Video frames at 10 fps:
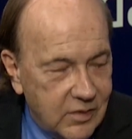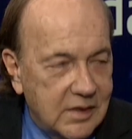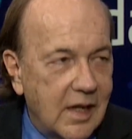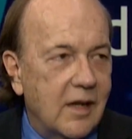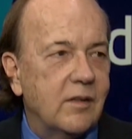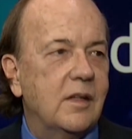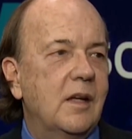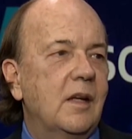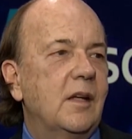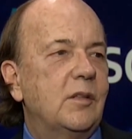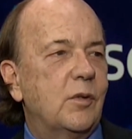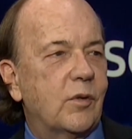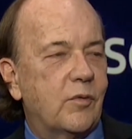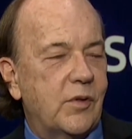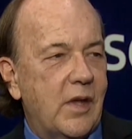it down 2,000
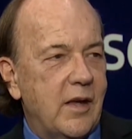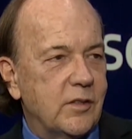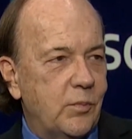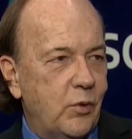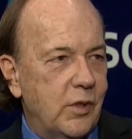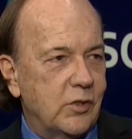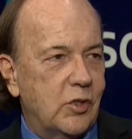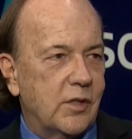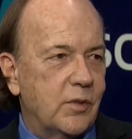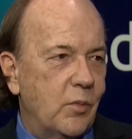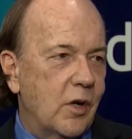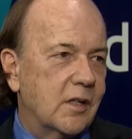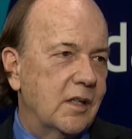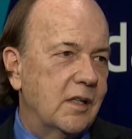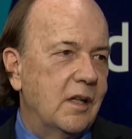or 3,000 points, shut the
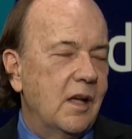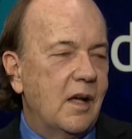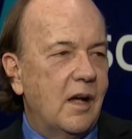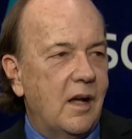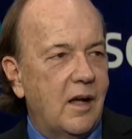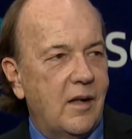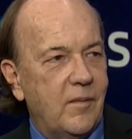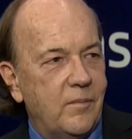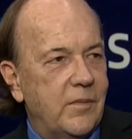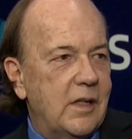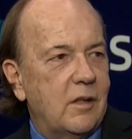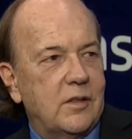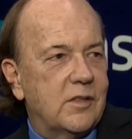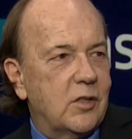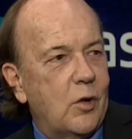market.
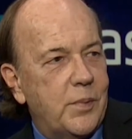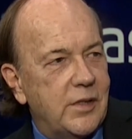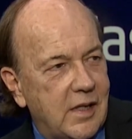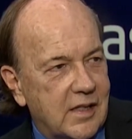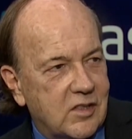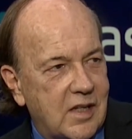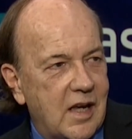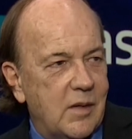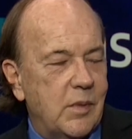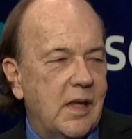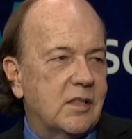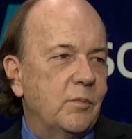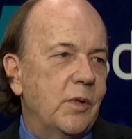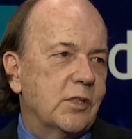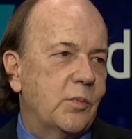Does it open the next day? I mean, that's a
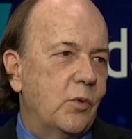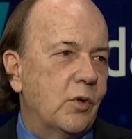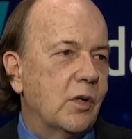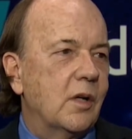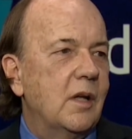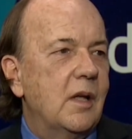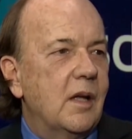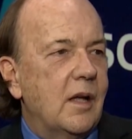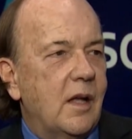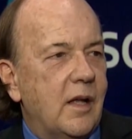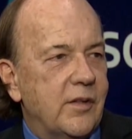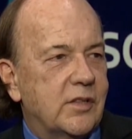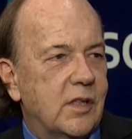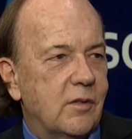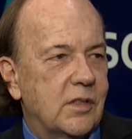much more
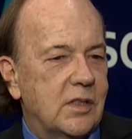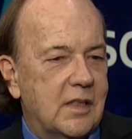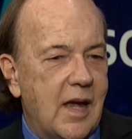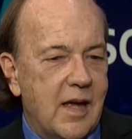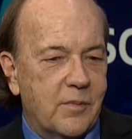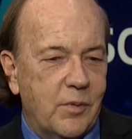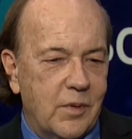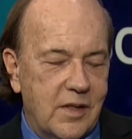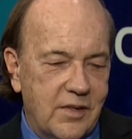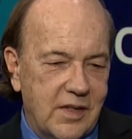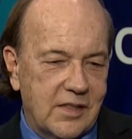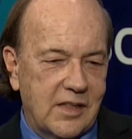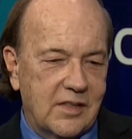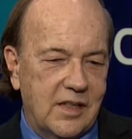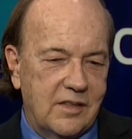serious attack. But one of the things
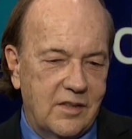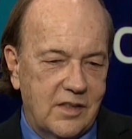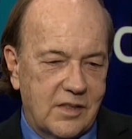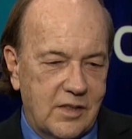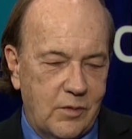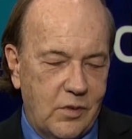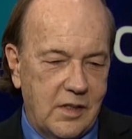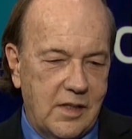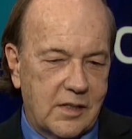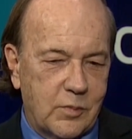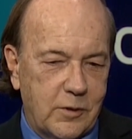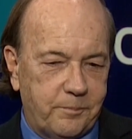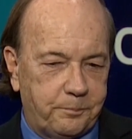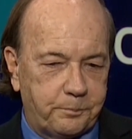I said to this one expert,